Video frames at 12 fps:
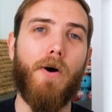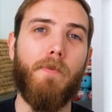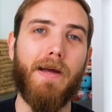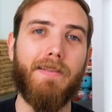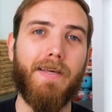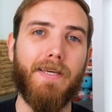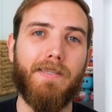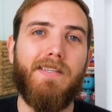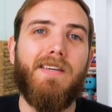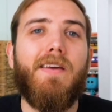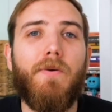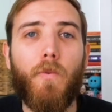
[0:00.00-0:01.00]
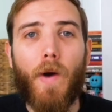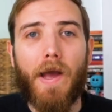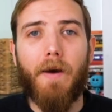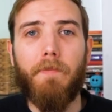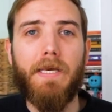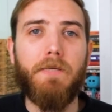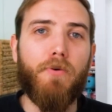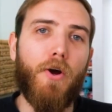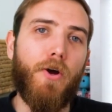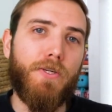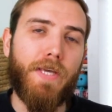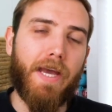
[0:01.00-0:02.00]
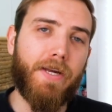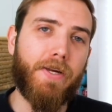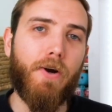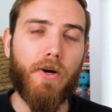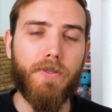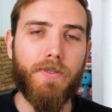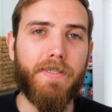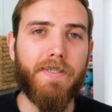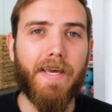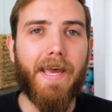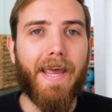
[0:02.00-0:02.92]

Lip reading: on my list to weigh up these pros and cons